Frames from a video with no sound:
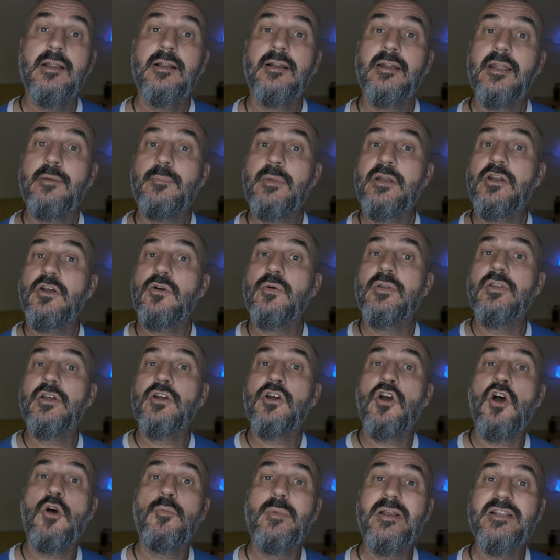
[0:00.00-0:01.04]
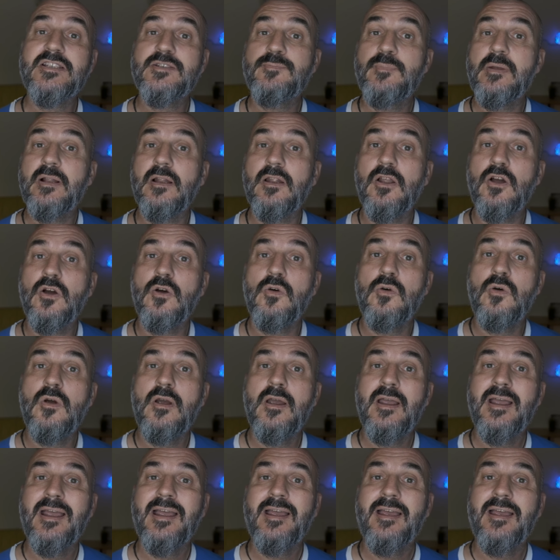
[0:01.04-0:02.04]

let me know in the comments below